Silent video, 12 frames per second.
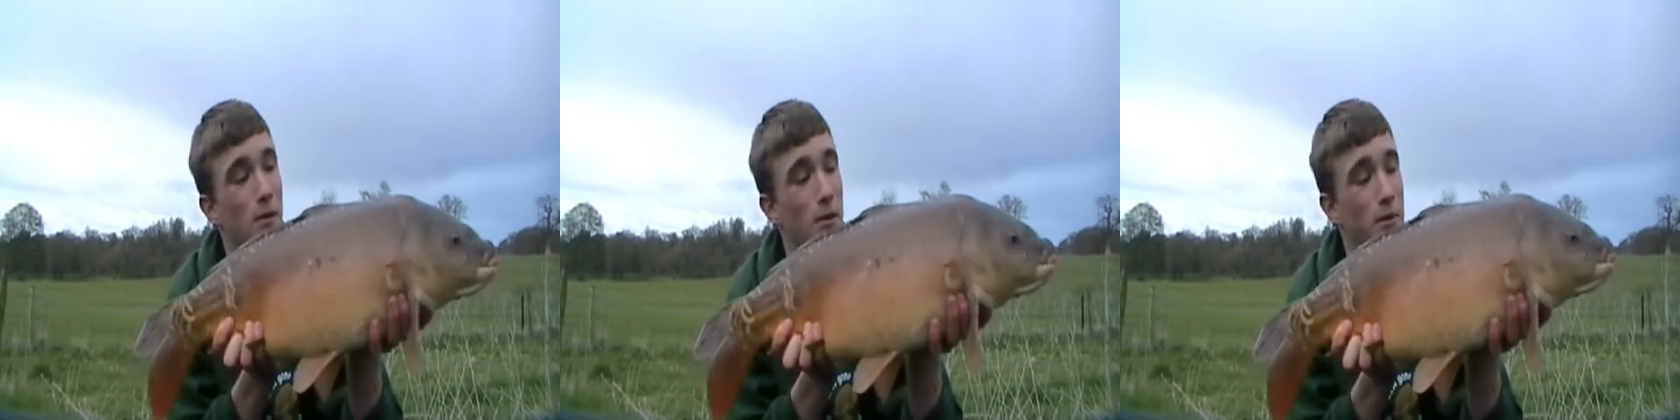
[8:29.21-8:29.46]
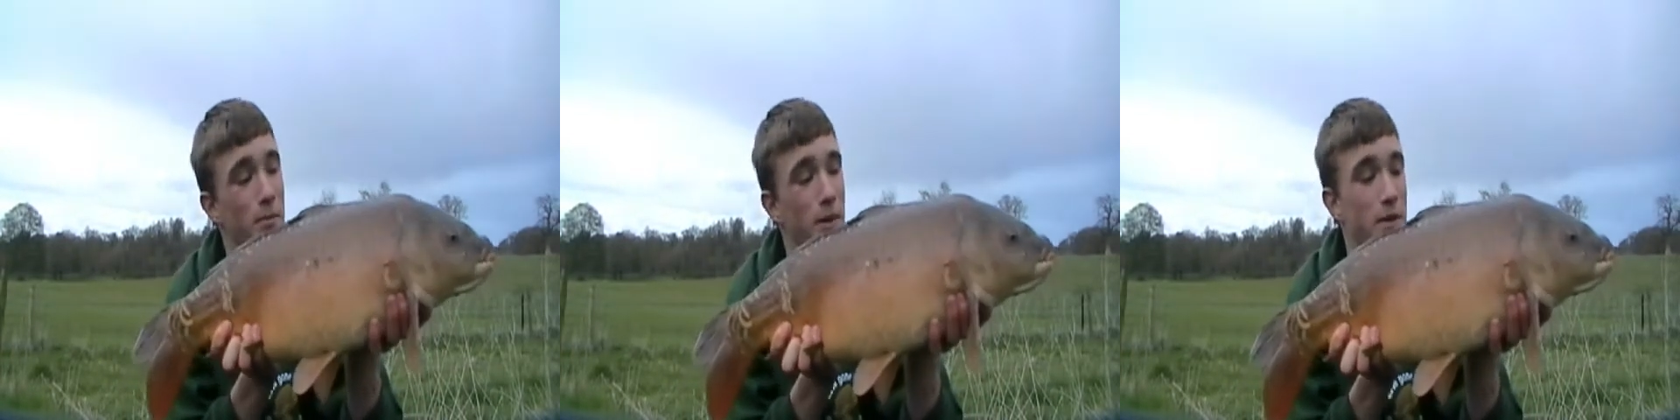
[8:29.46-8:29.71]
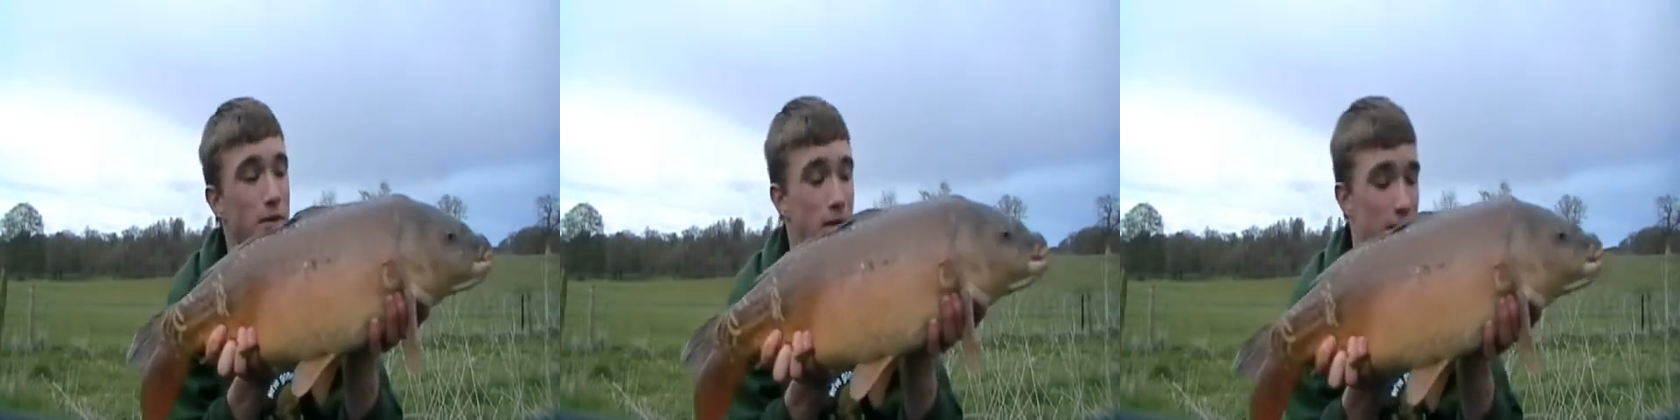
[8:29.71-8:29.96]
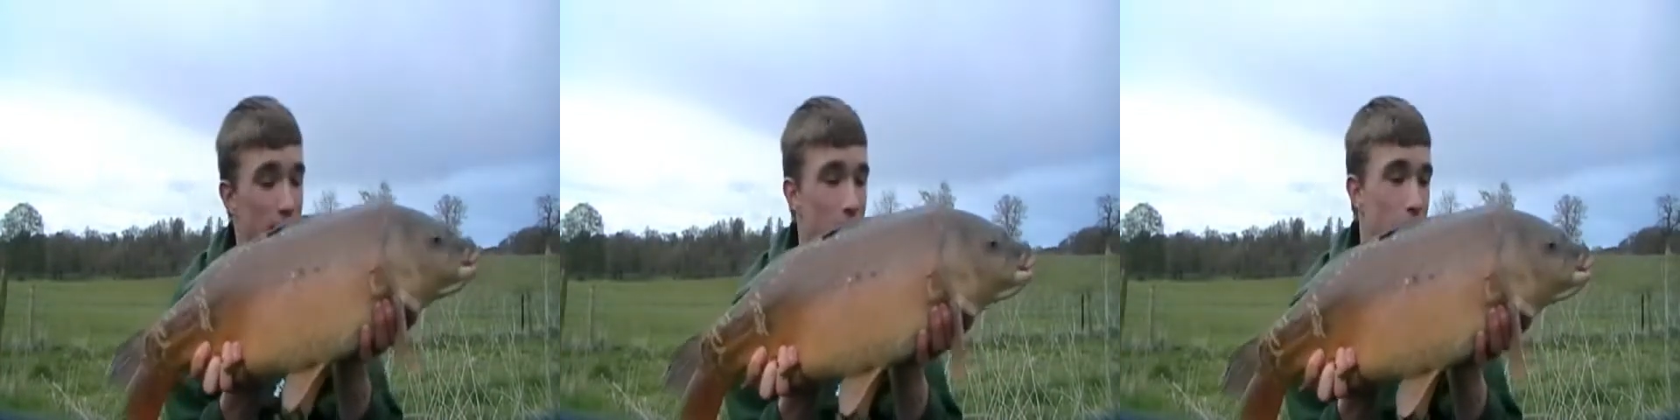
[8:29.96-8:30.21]
What a beaut.
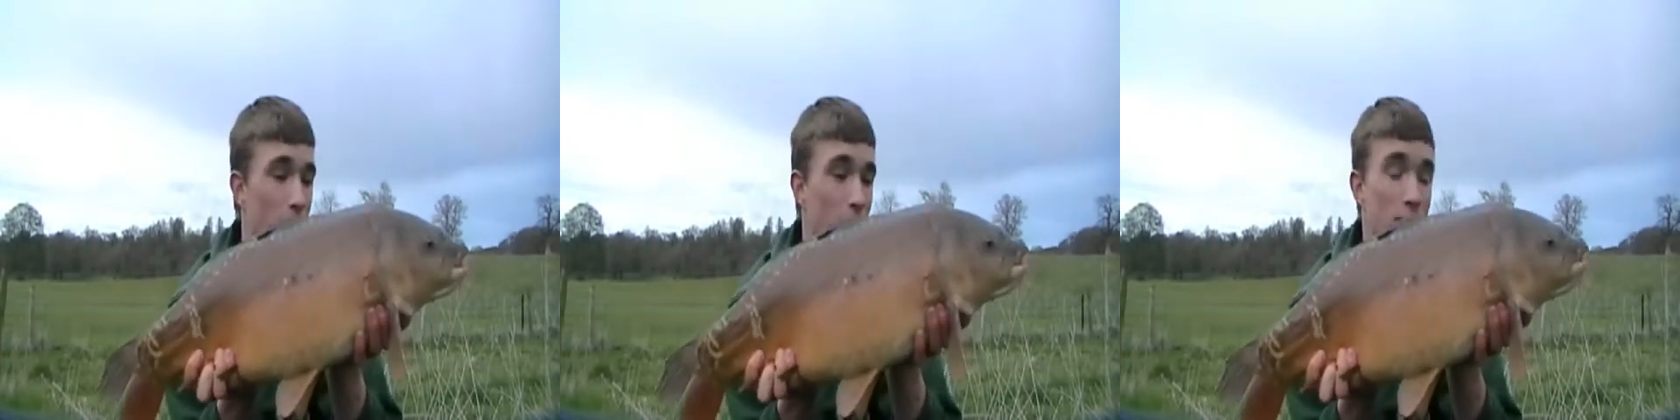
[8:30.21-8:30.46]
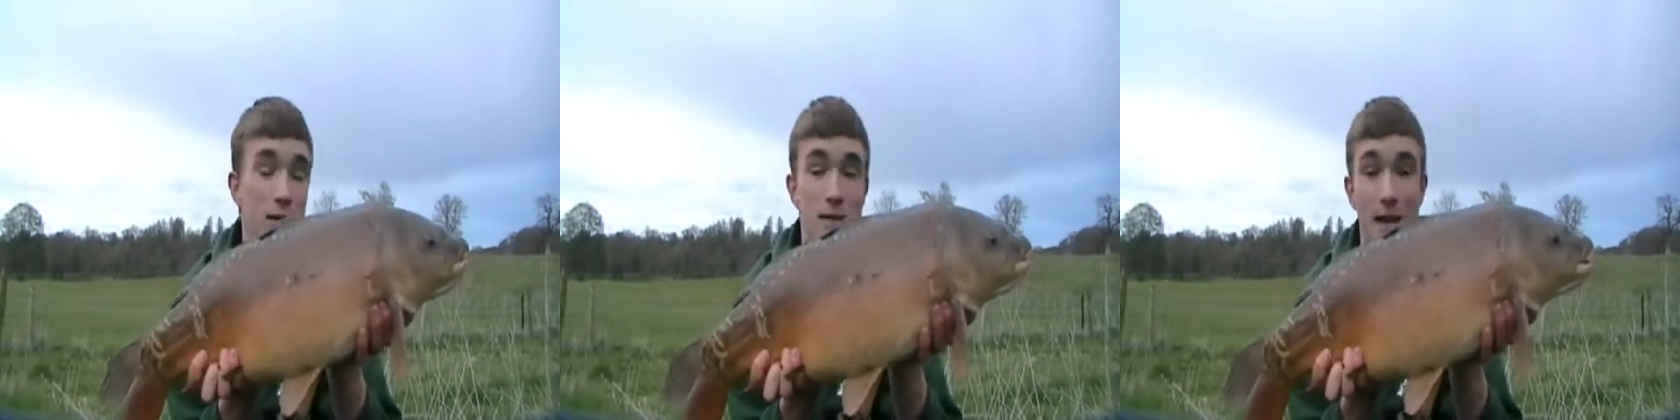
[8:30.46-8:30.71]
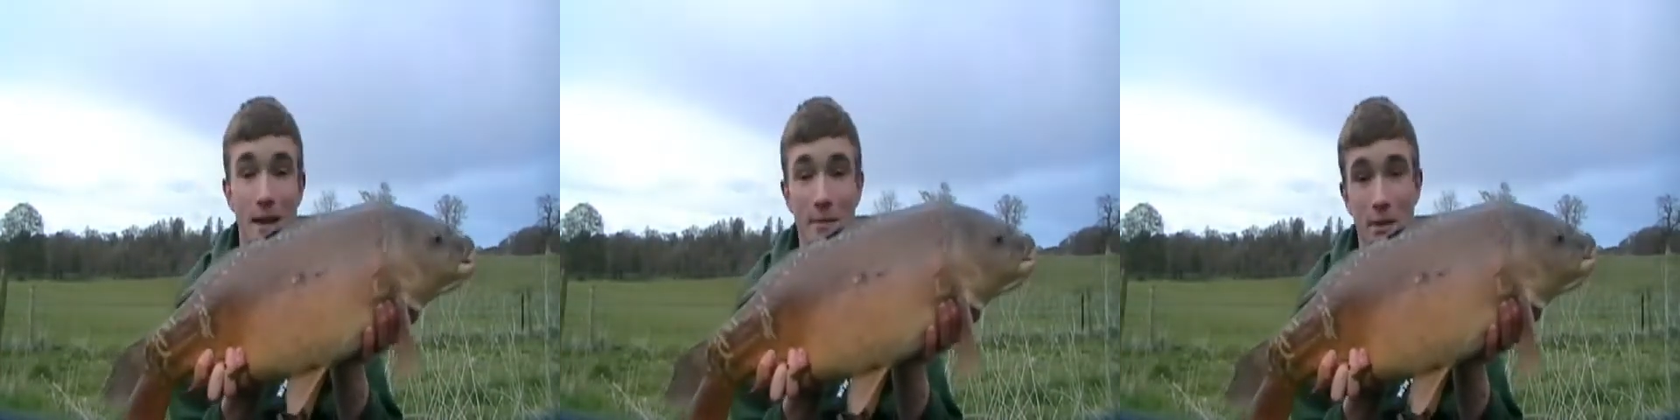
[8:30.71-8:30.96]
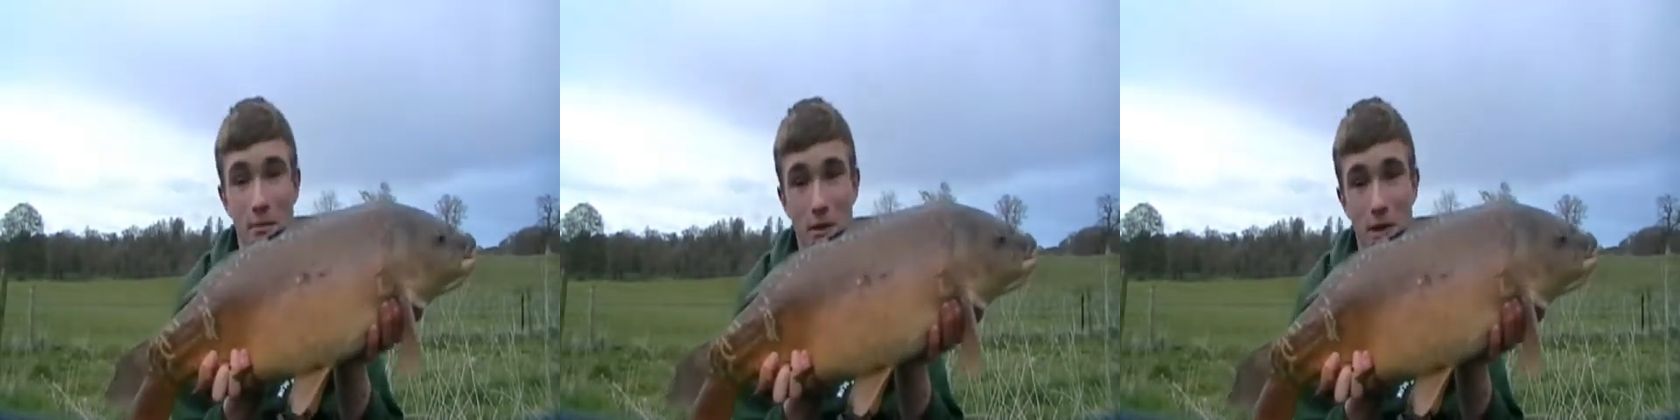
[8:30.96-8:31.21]
Caught in the
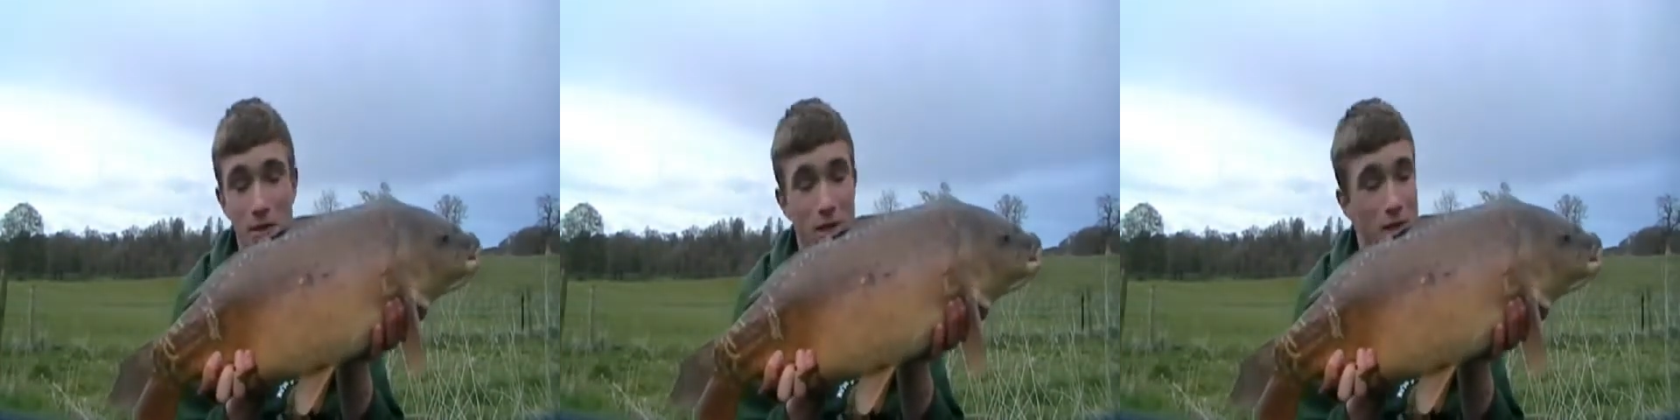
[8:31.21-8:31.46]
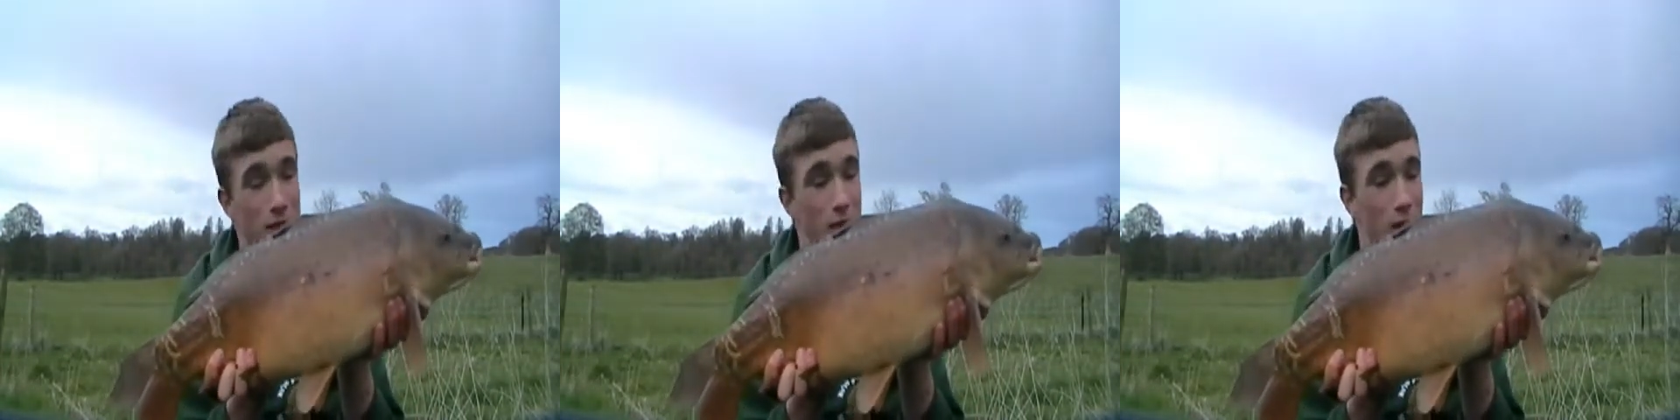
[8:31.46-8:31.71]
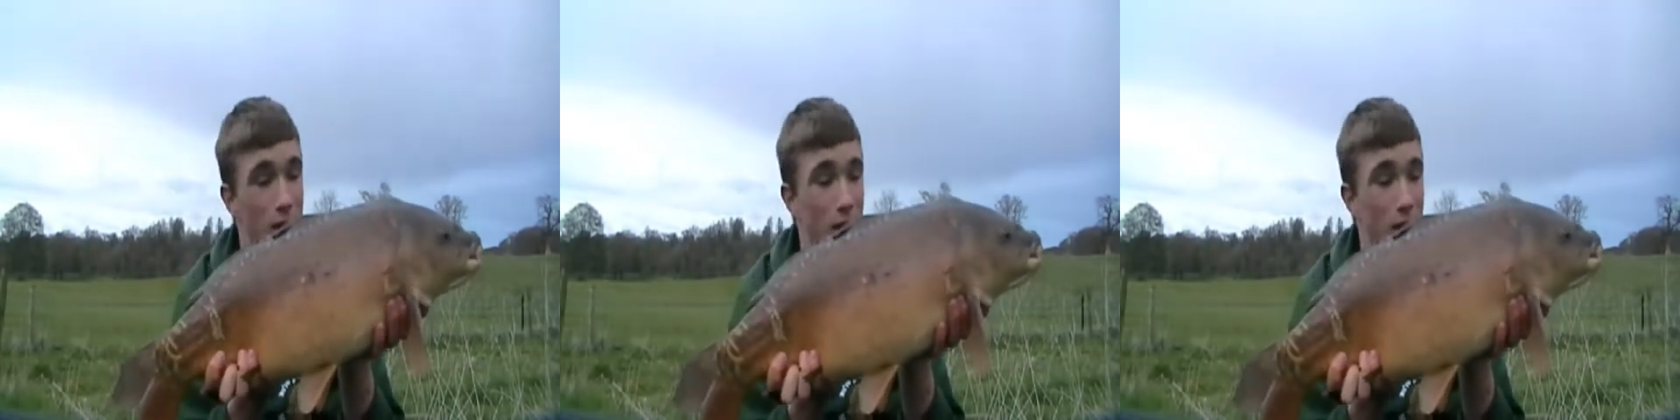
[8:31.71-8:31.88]
same in the margins.